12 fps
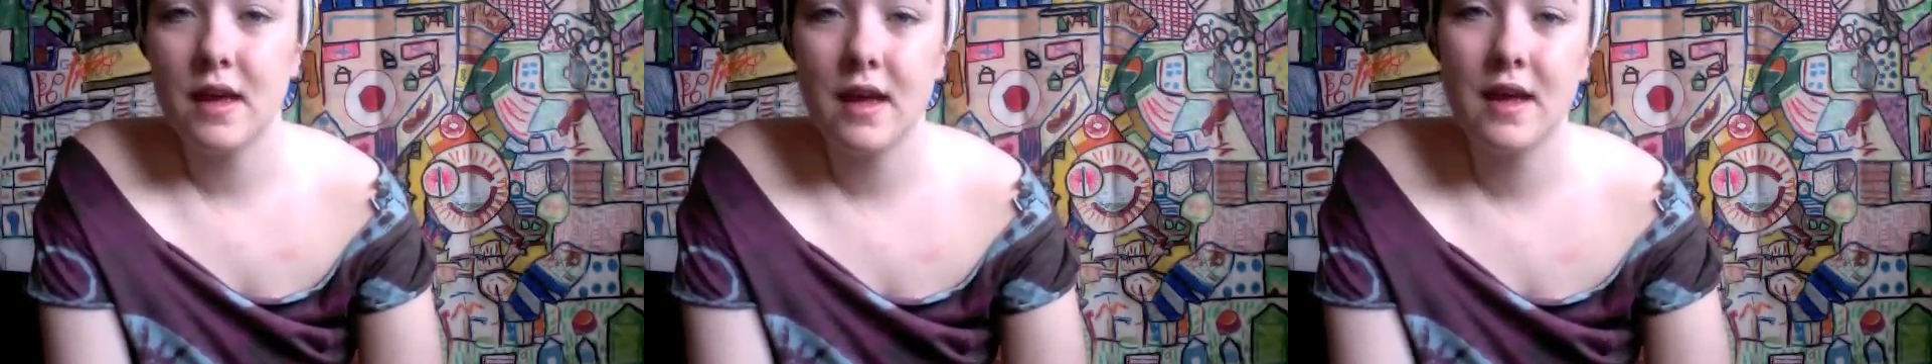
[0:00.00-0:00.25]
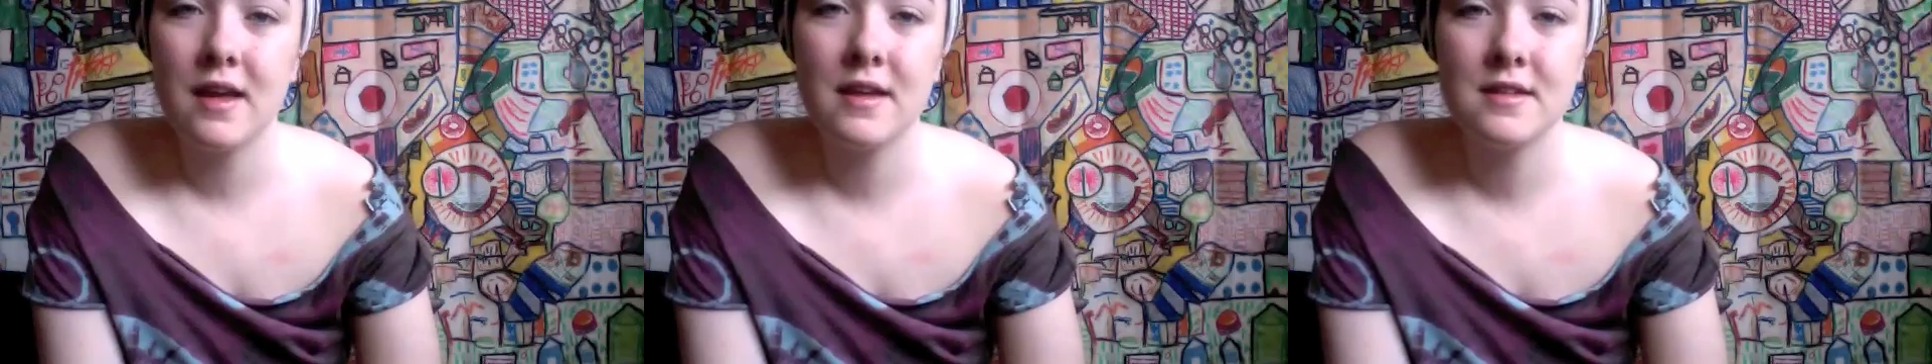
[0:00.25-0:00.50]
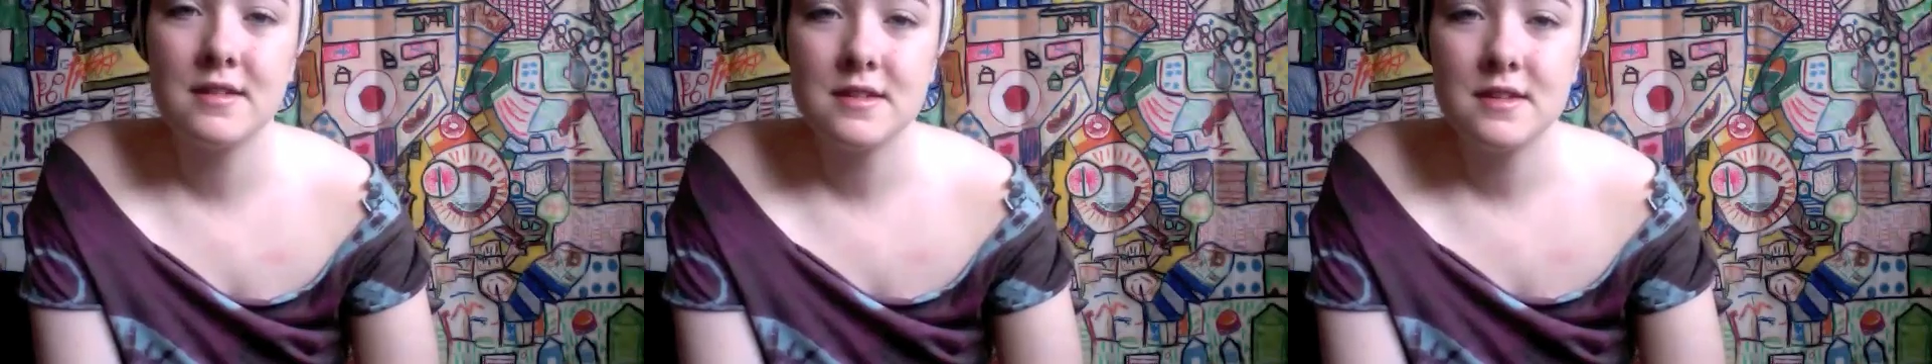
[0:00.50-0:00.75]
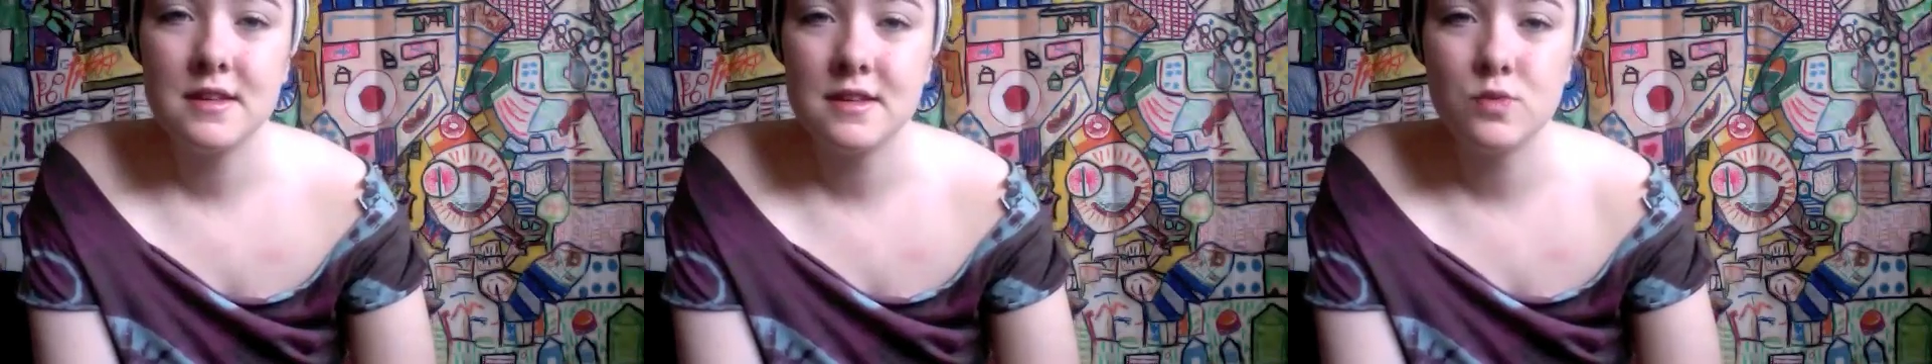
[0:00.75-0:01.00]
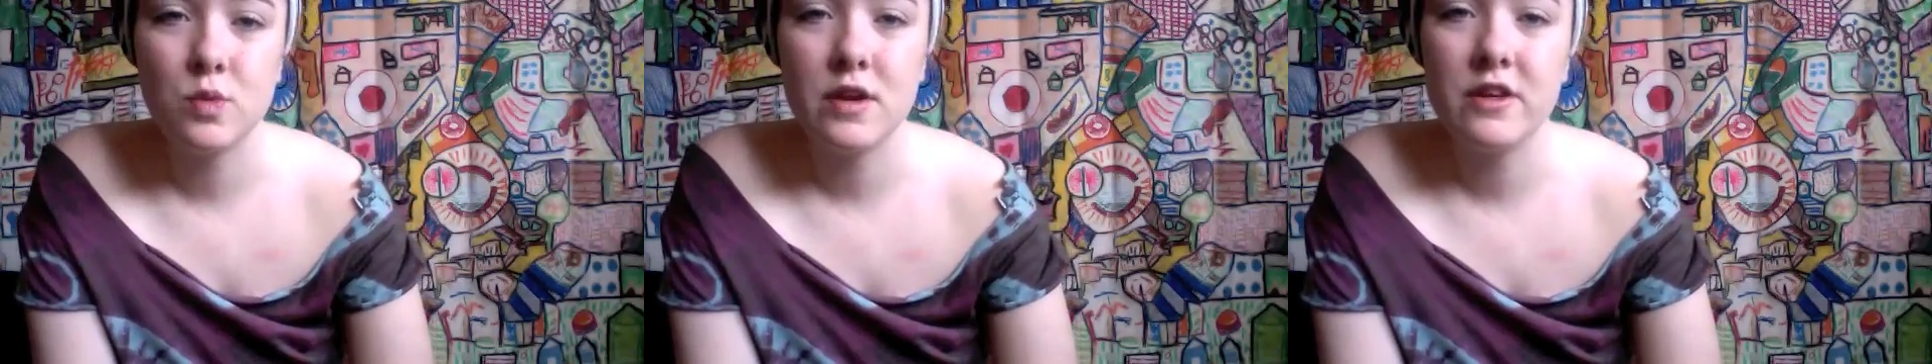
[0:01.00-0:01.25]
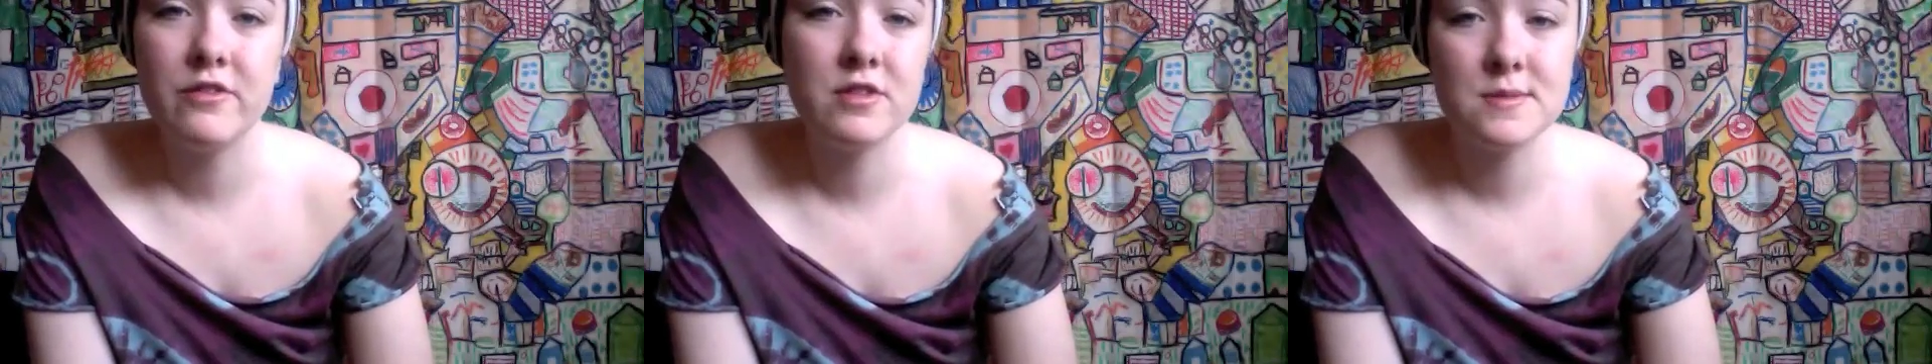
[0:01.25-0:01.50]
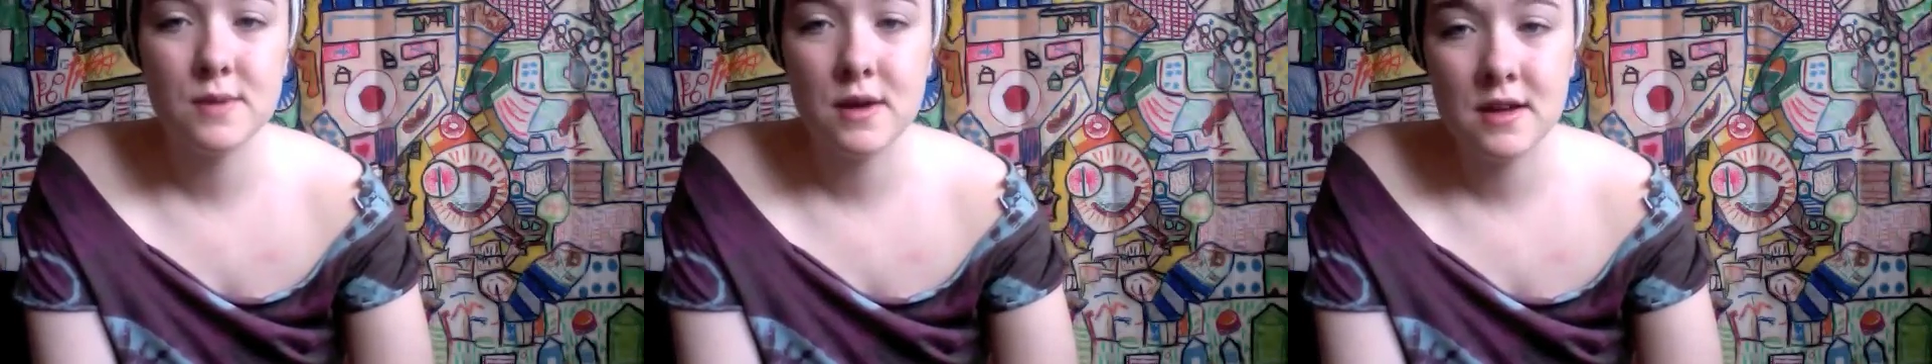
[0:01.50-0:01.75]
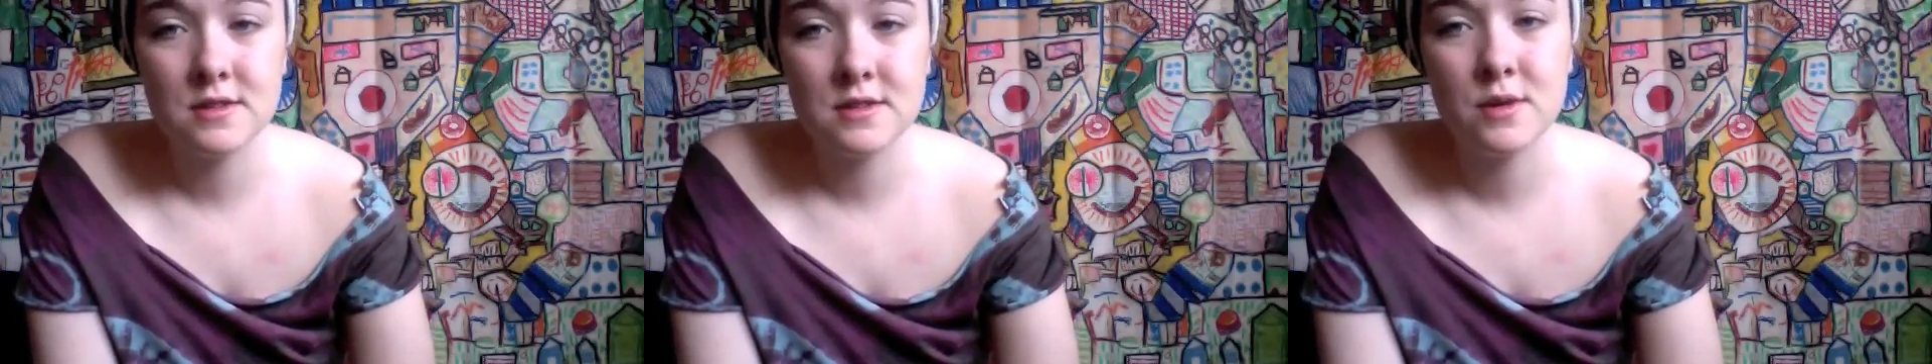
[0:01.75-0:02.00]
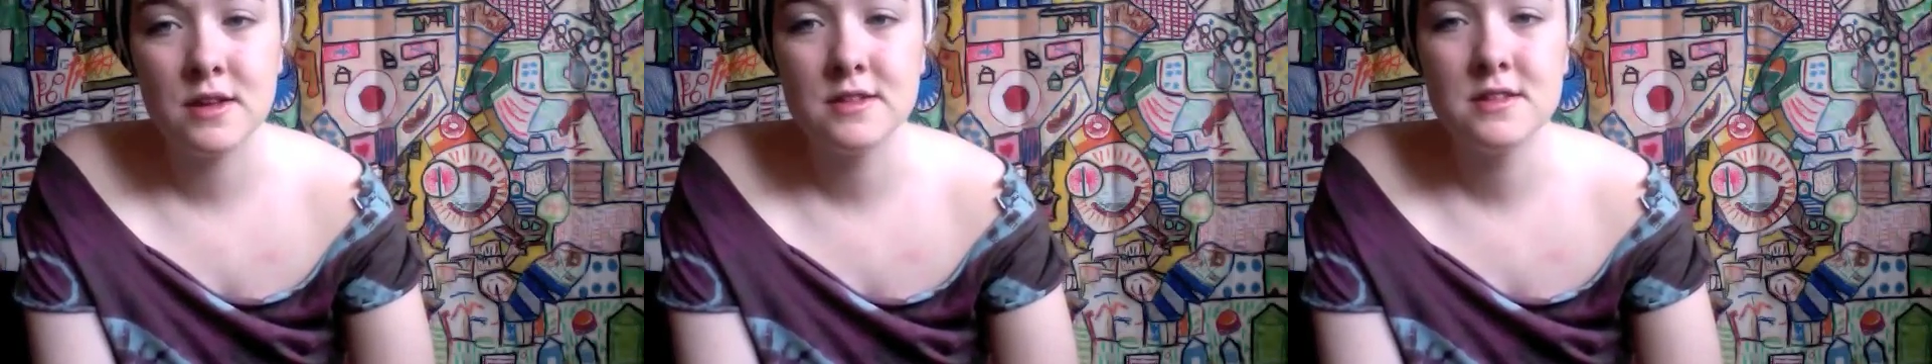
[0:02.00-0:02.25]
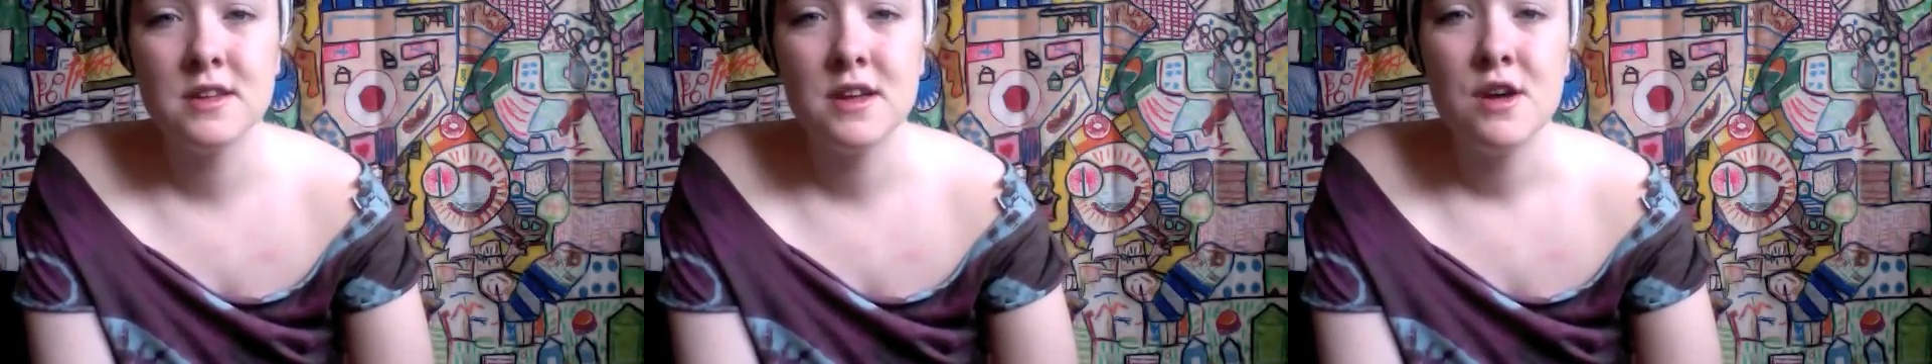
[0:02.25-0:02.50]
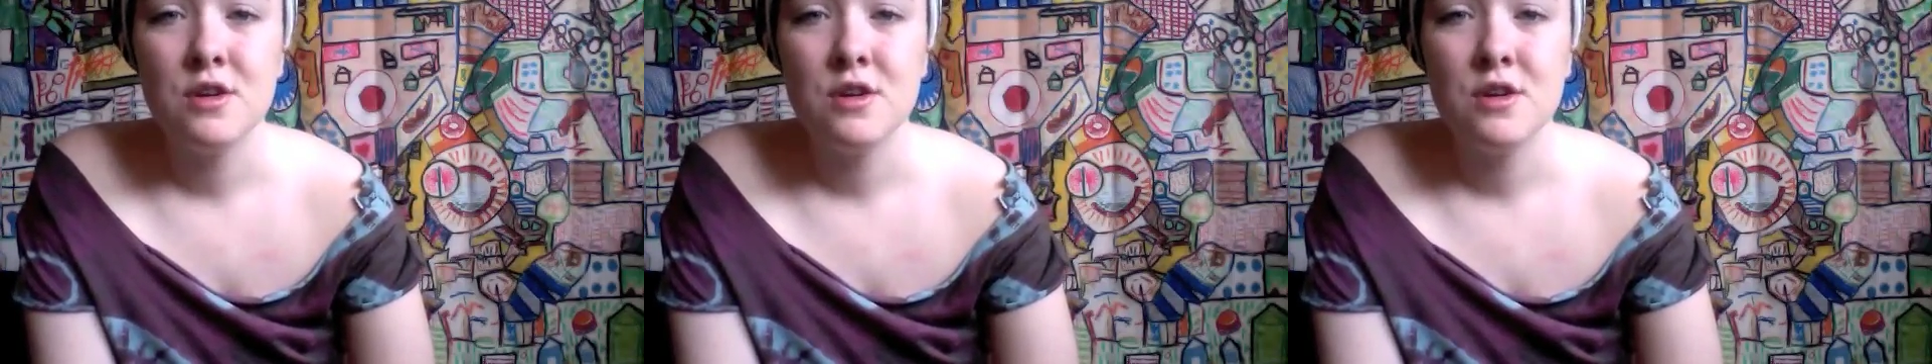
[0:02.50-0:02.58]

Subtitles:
And his witty response was,